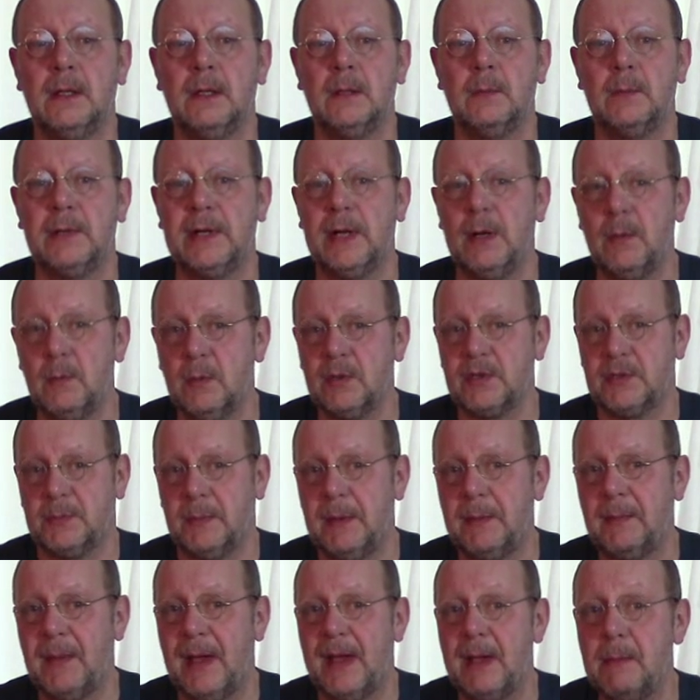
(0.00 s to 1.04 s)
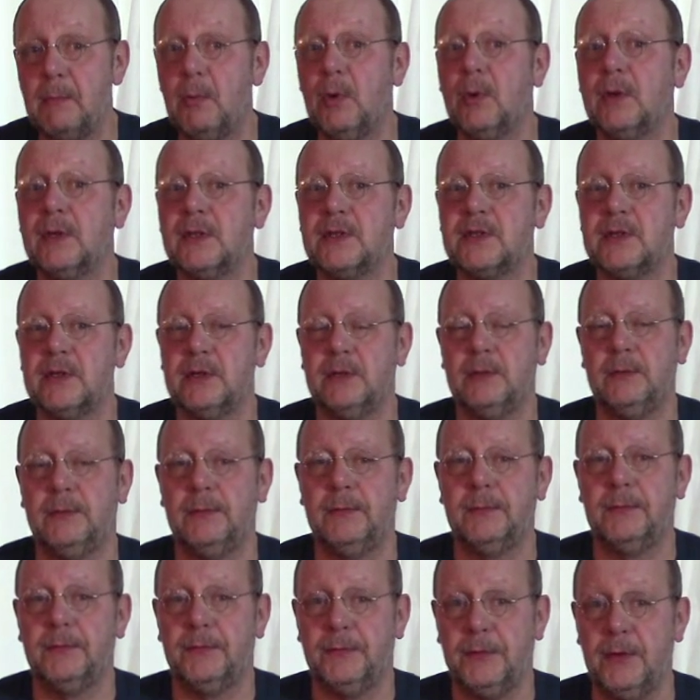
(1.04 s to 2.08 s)
We don't want to be paying more than 2
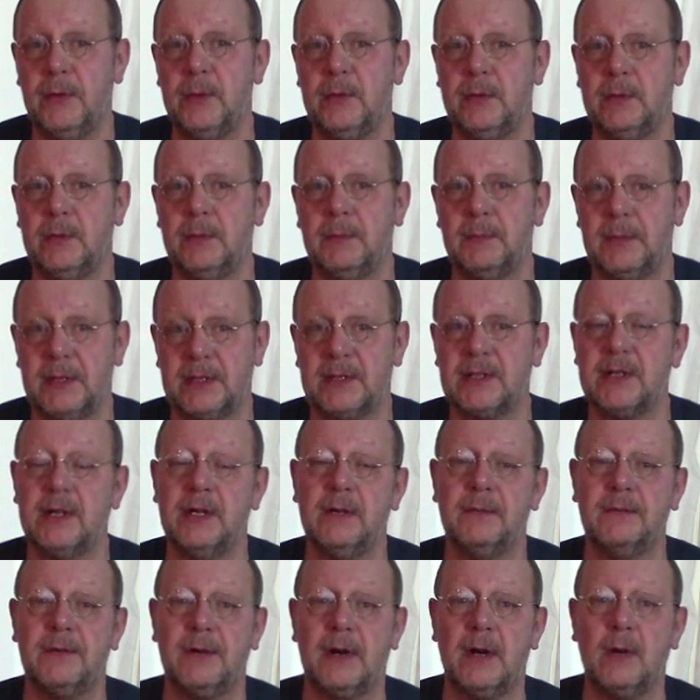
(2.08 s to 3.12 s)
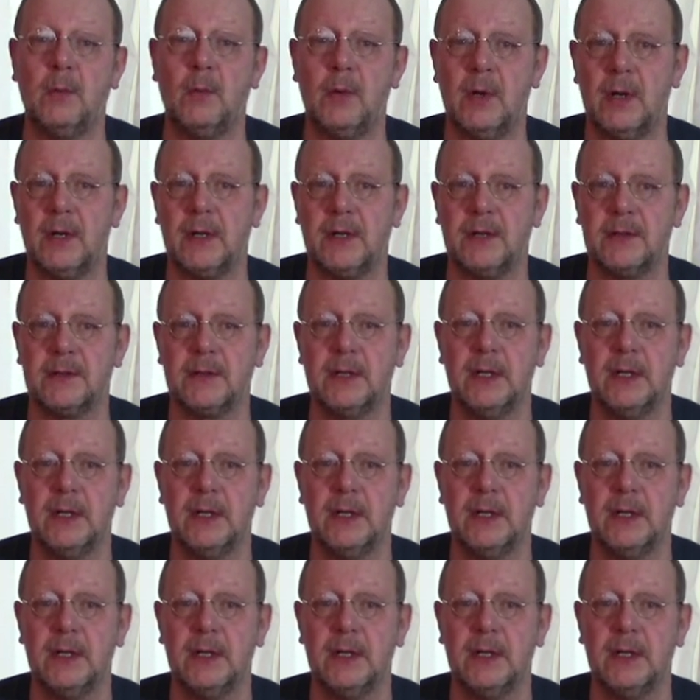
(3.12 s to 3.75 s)
food per turn for our workers,